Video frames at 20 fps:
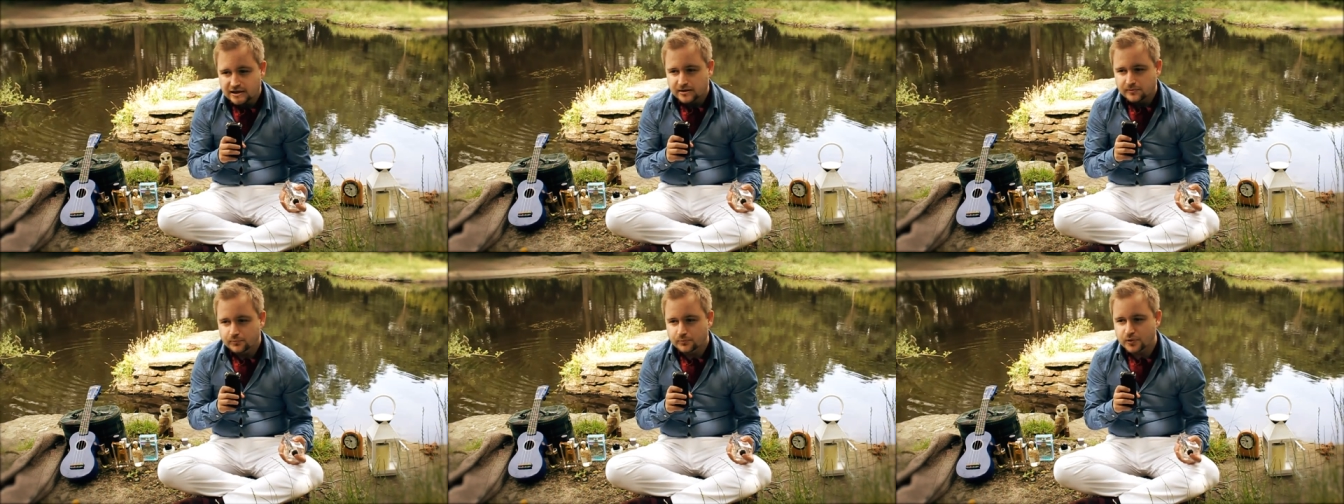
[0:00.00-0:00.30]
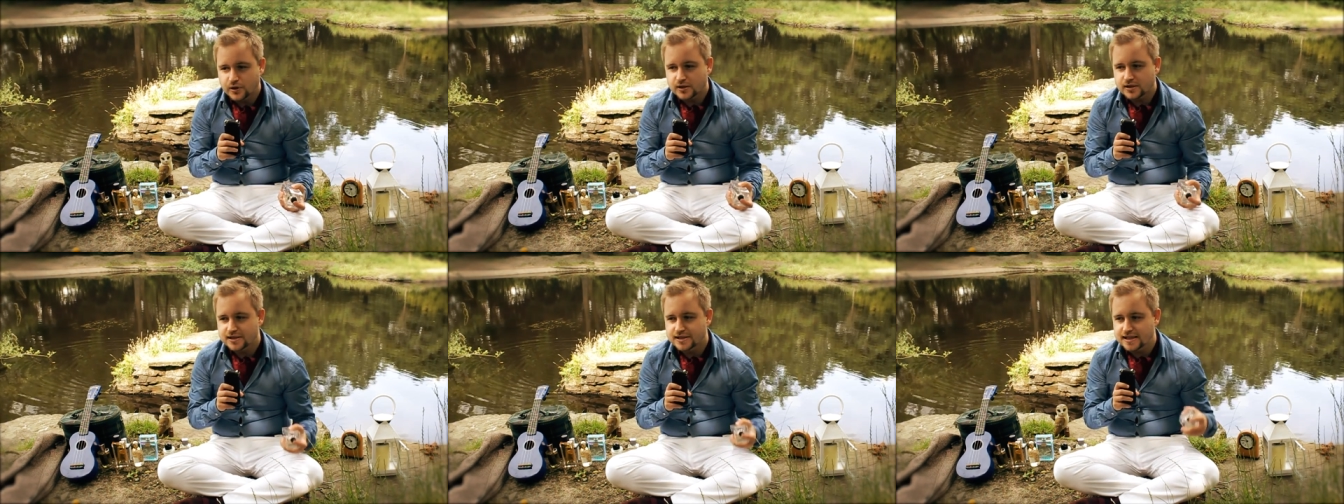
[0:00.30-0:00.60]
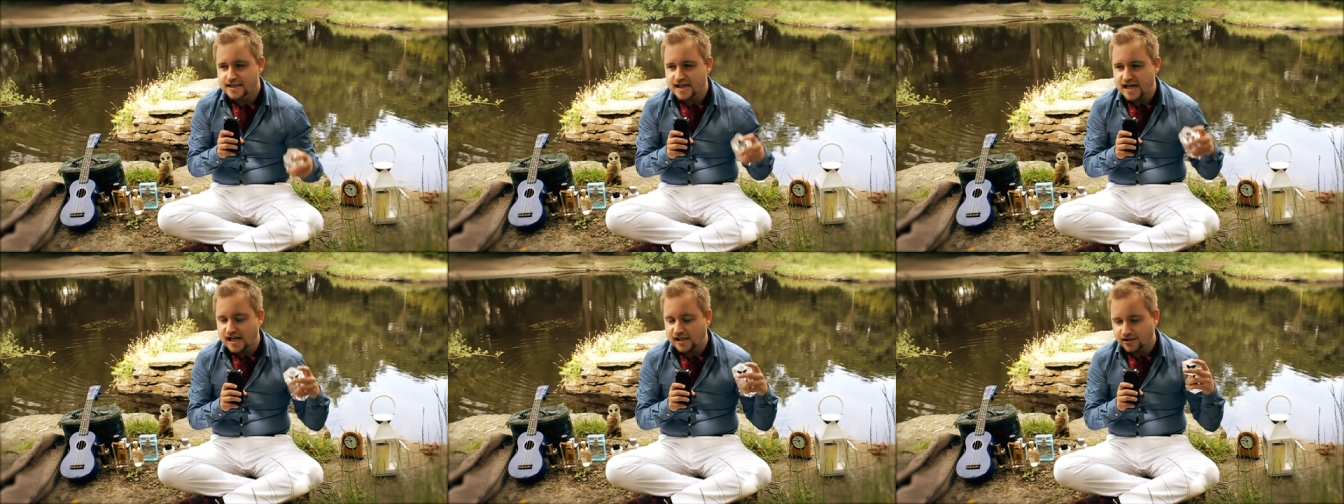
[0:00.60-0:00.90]
but
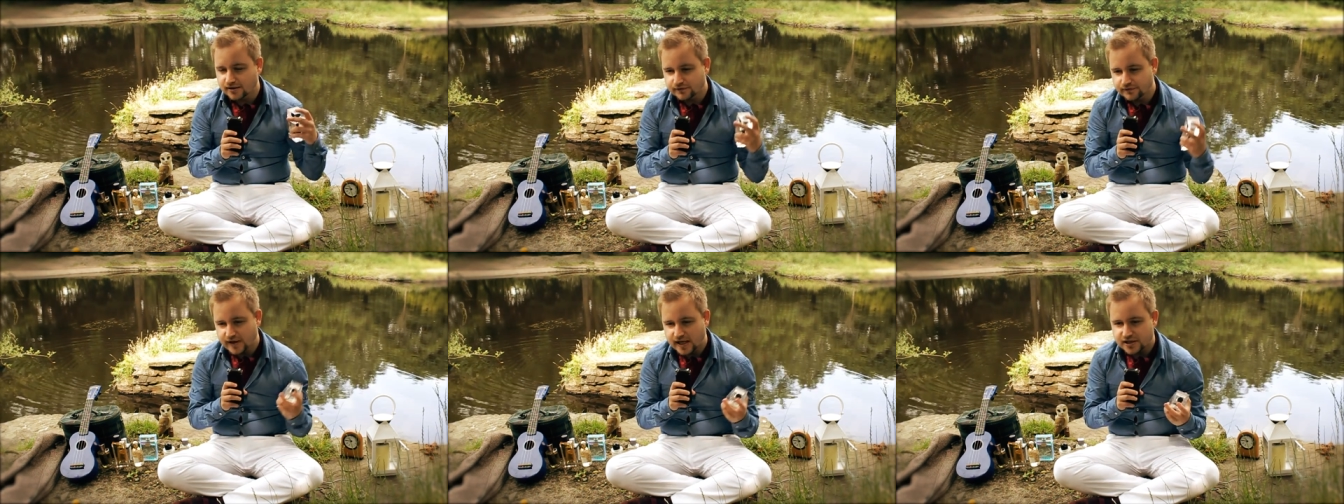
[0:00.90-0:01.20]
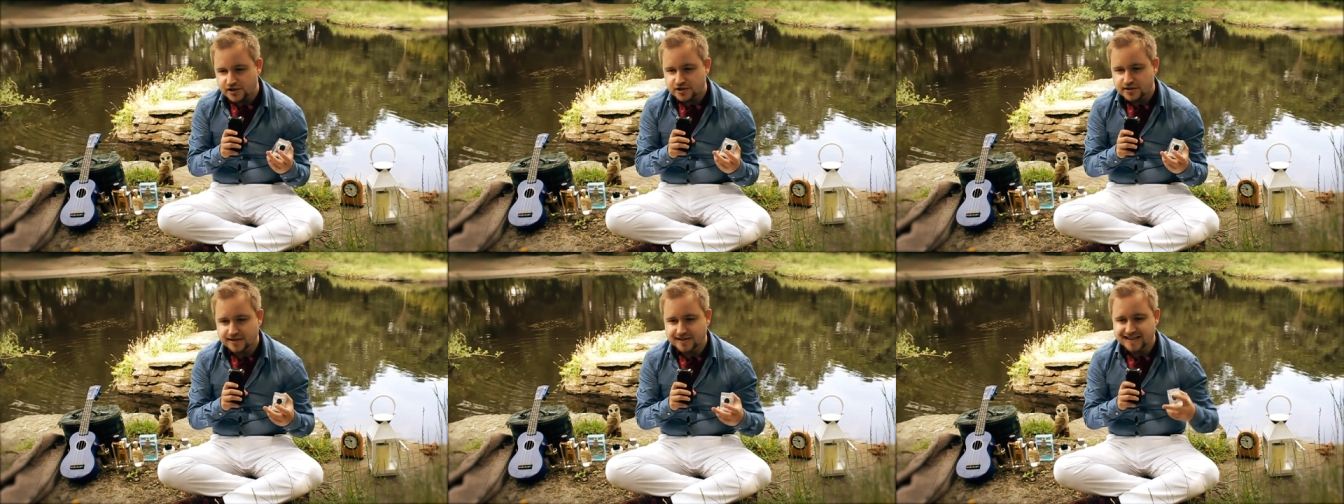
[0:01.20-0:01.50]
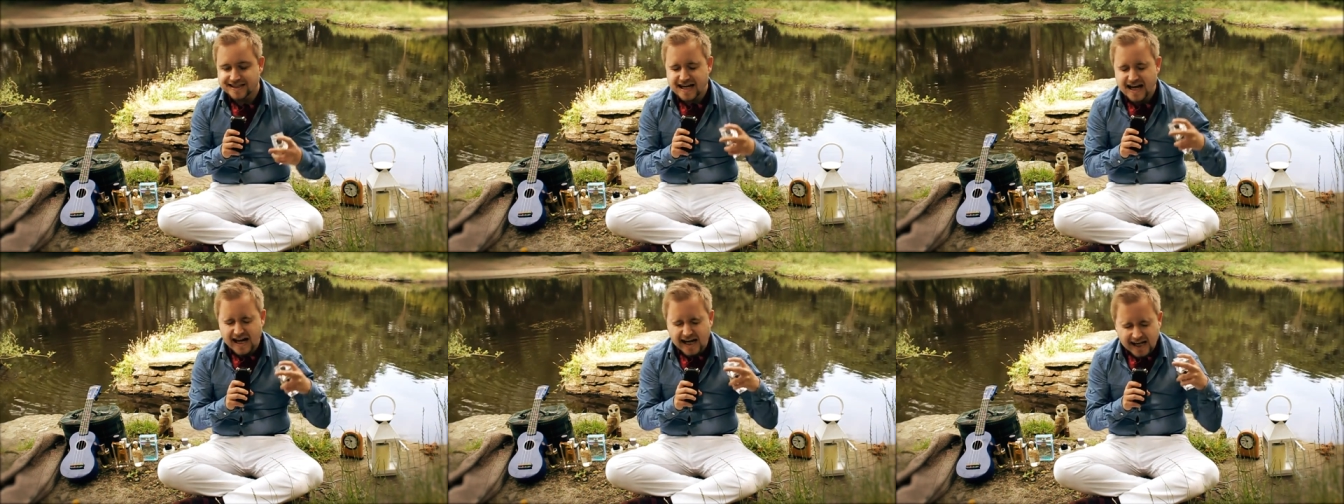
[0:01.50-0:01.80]
the elevation,
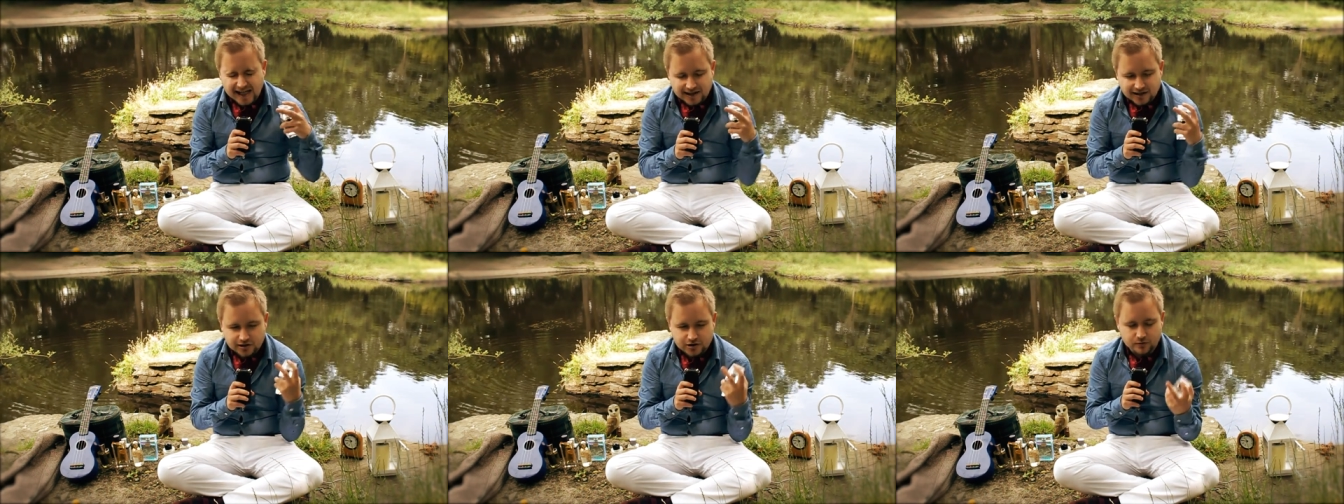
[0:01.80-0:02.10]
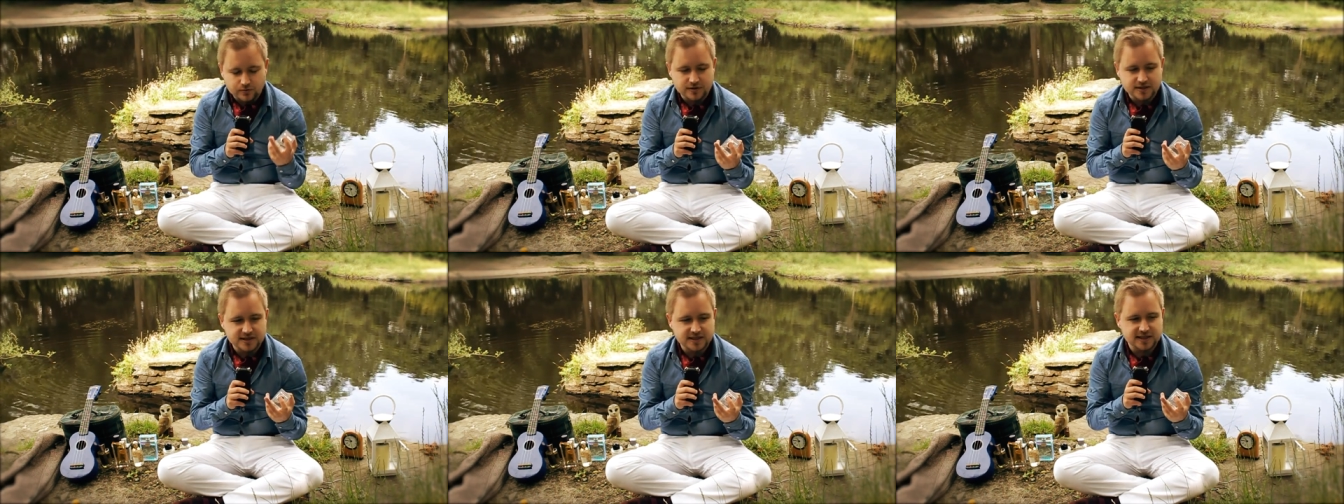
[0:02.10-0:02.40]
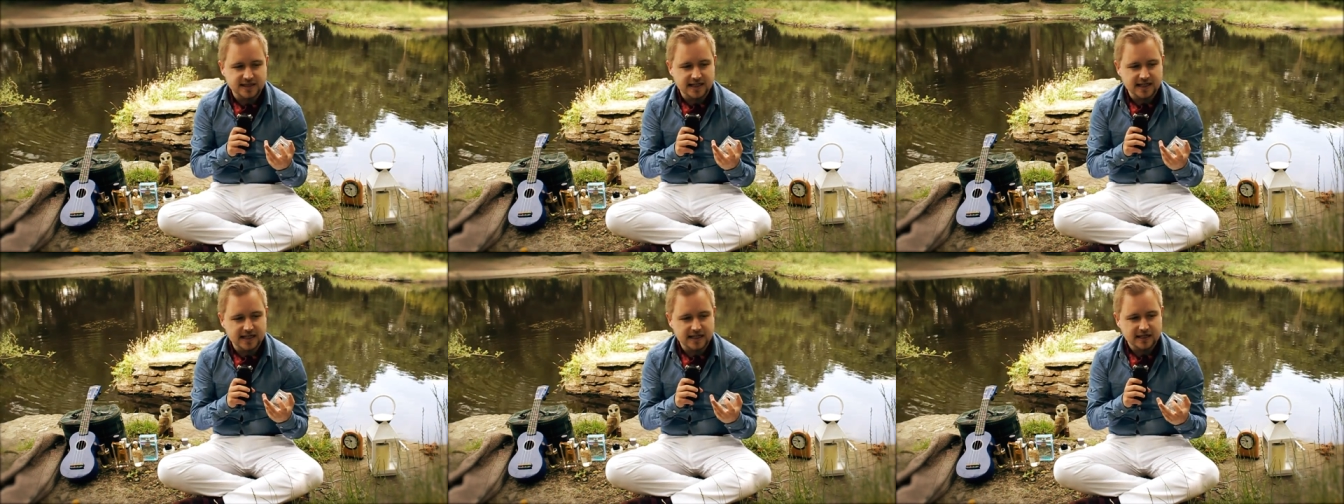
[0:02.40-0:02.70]
the
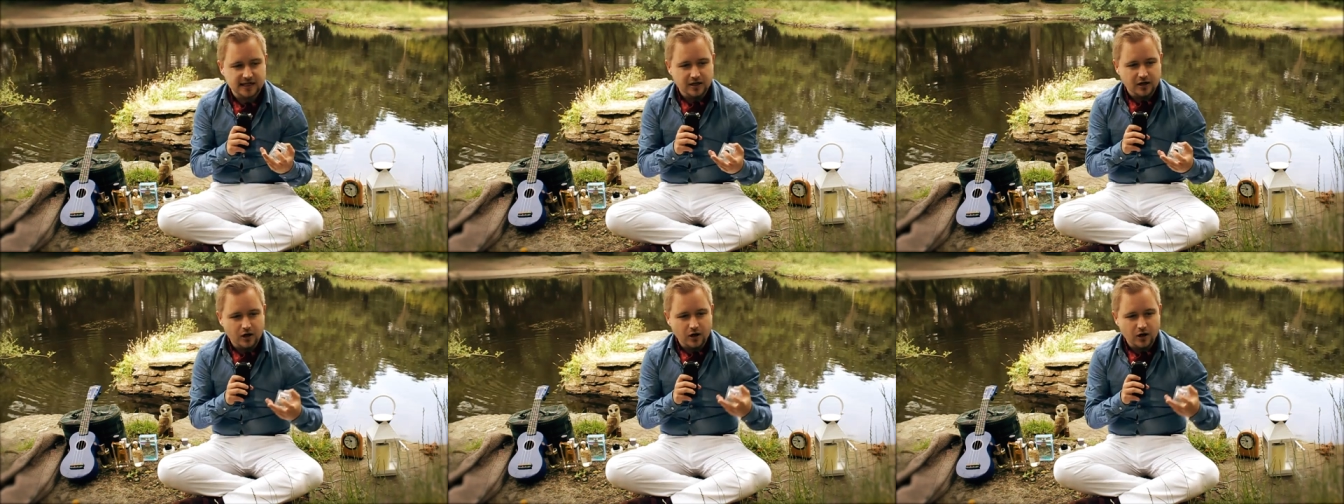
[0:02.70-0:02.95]
eloquency